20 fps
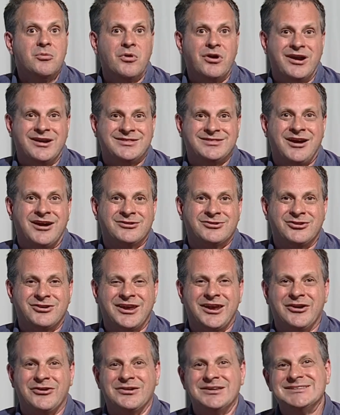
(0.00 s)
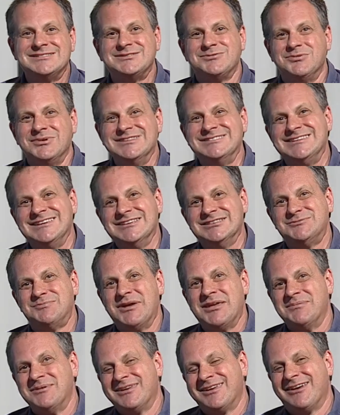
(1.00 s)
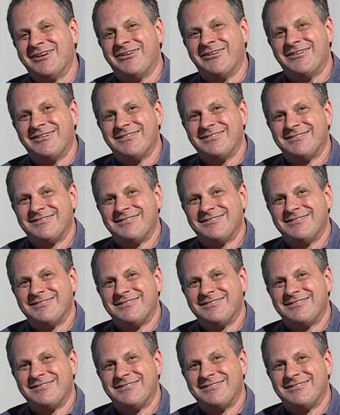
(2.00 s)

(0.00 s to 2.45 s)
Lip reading: where at Dr. Carey's, we teach baby care.